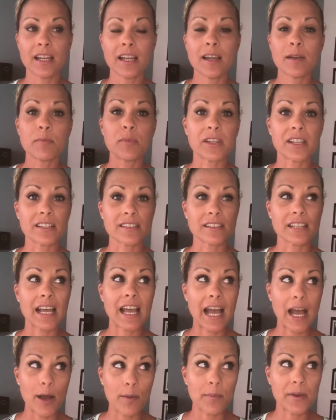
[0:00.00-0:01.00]
because
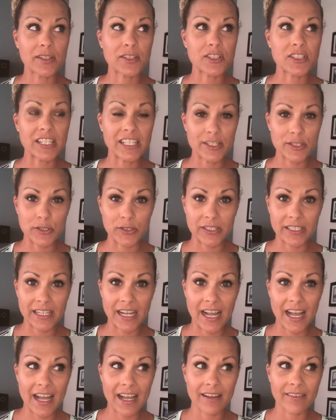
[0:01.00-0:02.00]
how much tea tree I
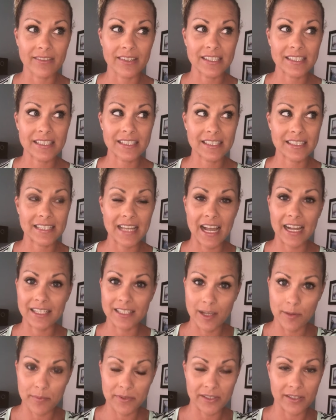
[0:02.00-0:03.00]
have stacked
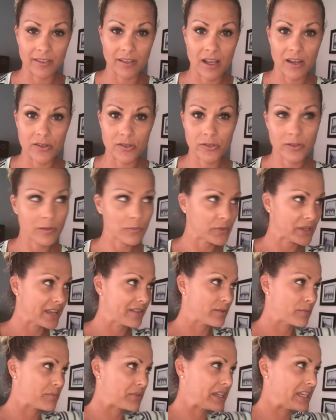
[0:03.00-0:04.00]
up in our laundry room. We have
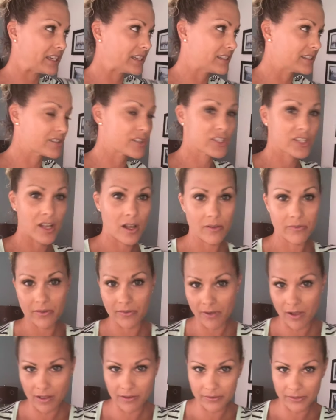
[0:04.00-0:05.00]
a big shelf of
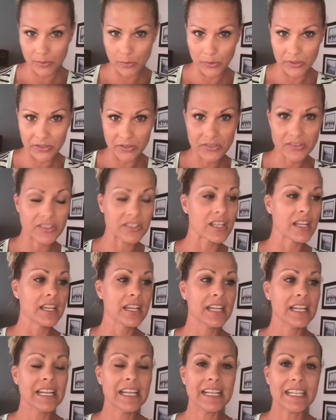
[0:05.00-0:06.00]
all of our oils.
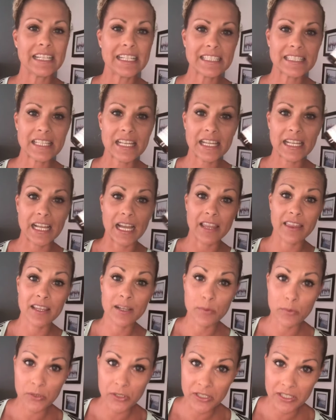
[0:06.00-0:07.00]
And he's like, I think
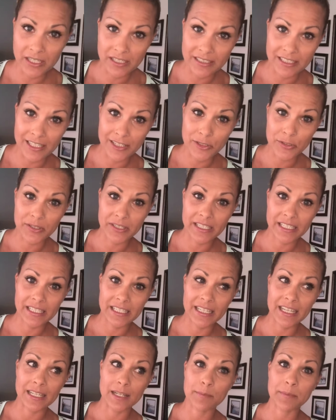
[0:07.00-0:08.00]
we're good on tea tree.
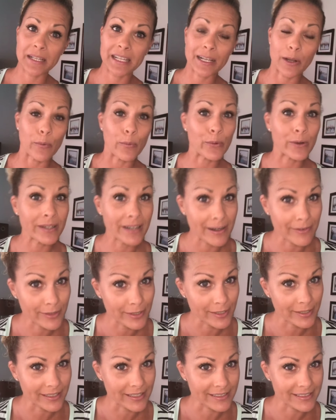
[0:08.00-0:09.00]
And I'm like, we're never
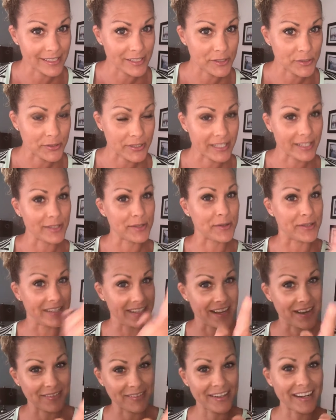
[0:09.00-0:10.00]
good on tea tree. You can
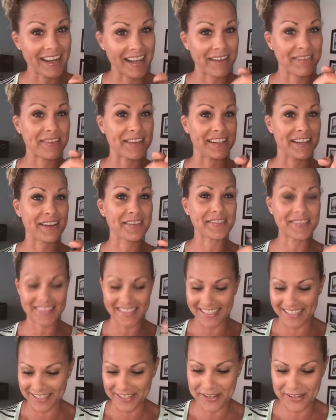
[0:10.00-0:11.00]
never have enough
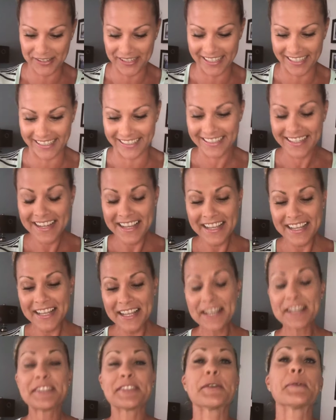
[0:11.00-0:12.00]
tea tree.
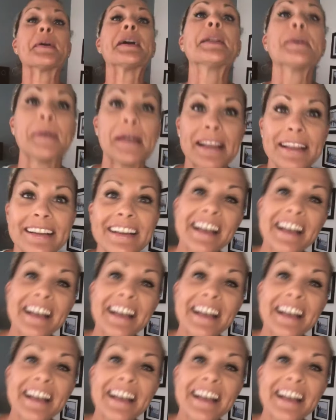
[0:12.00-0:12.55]
So anyway,